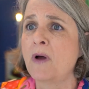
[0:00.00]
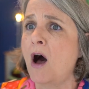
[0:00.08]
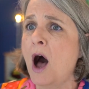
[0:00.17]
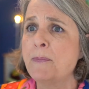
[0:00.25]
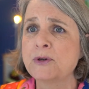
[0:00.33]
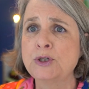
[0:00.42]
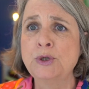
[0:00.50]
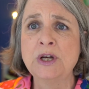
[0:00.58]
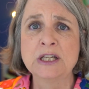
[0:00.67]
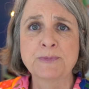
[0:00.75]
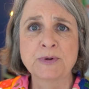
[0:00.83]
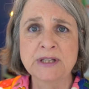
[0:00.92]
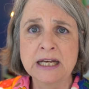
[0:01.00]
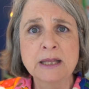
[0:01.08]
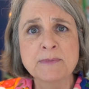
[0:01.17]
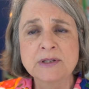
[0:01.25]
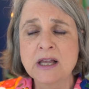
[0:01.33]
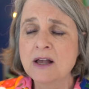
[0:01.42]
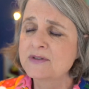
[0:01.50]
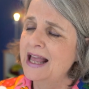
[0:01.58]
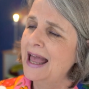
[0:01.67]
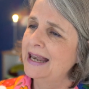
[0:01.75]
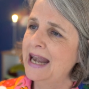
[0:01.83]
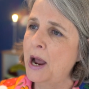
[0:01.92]
Opportunities presented themselves.
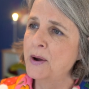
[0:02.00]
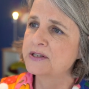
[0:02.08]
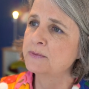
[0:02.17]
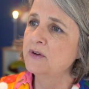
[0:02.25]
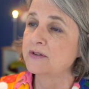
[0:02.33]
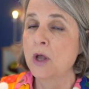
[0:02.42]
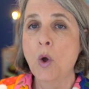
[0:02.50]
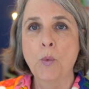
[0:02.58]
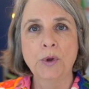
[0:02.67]
Now he's in movies.